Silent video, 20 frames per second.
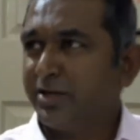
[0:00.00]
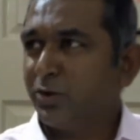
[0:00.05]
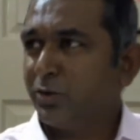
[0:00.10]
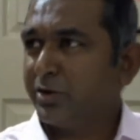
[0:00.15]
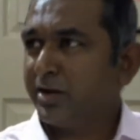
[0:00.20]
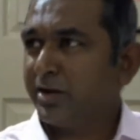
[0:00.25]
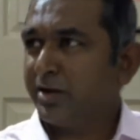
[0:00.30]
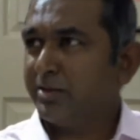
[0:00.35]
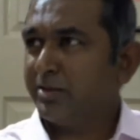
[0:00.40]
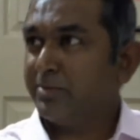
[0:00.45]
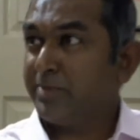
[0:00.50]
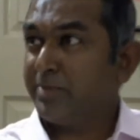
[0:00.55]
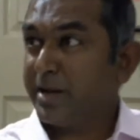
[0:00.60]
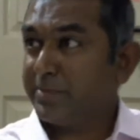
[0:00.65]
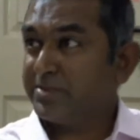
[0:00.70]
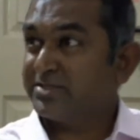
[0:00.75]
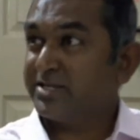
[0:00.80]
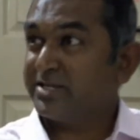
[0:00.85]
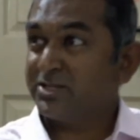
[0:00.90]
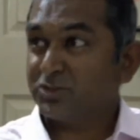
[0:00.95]
okay, the
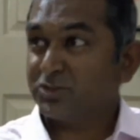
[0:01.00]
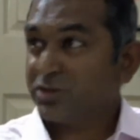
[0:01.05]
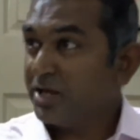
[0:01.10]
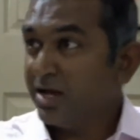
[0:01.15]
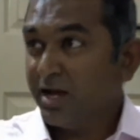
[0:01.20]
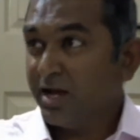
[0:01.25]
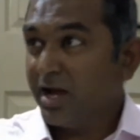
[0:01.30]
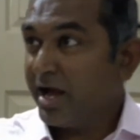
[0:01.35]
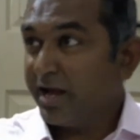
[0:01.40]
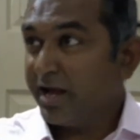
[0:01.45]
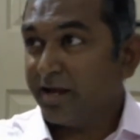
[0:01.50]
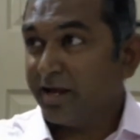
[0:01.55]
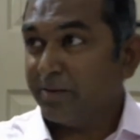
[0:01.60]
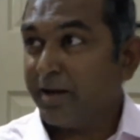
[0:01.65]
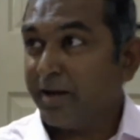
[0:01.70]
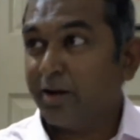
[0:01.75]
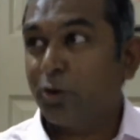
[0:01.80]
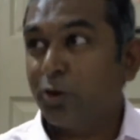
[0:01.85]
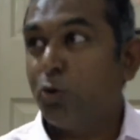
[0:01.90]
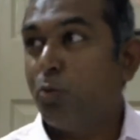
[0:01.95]
Bible says I can
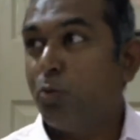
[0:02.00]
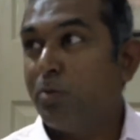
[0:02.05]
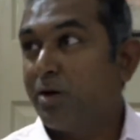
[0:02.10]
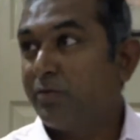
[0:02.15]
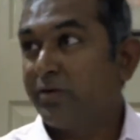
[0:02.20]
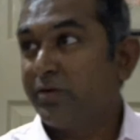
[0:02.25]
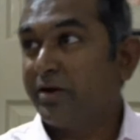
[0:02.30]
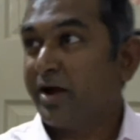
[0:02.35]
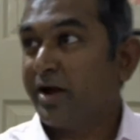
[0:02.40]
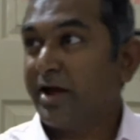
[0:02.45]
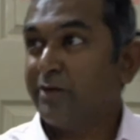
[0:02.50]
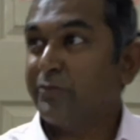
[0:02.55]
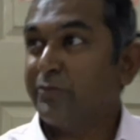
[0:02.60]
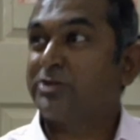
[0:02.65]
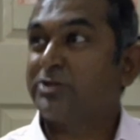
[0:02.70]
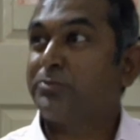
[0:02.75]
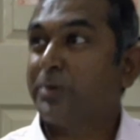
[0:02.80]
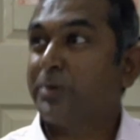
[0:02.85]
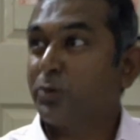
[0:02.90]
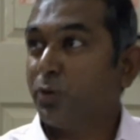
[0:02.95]
marry whomever I
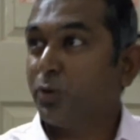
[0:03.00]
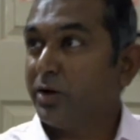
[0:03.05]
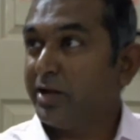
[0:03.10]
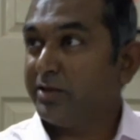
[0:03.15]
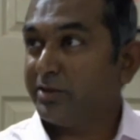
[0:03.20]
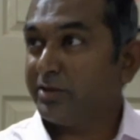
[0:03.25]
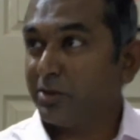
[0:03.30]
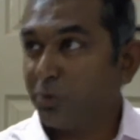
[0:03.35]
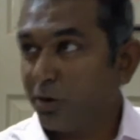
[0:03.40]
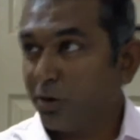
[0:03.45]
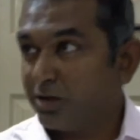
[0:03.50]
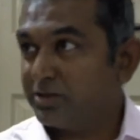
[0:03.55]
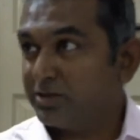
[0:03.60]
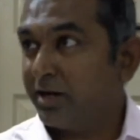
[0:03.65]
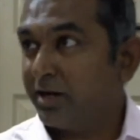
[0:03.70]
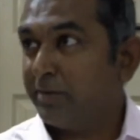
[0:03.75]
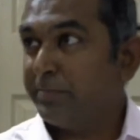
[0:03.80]
wish, but only in the Lord,